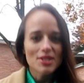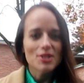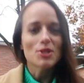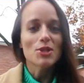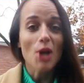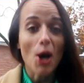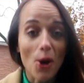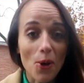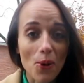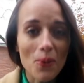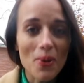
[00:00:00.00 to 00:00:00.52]

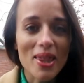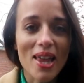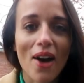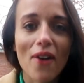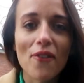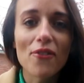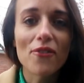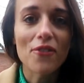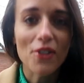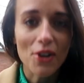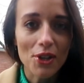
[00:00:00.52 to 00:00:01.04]
So
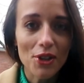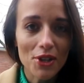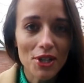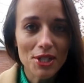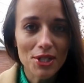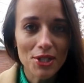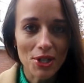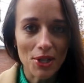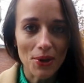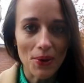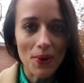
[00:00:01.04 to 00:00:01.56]
without further
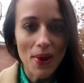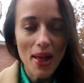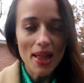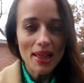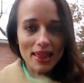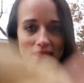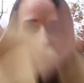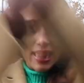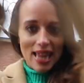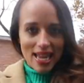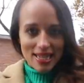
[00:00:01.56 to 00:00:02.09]
ado,
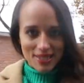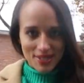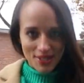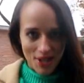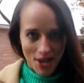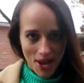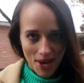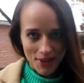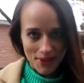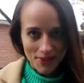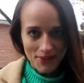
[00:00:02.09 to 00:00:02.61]
let's go.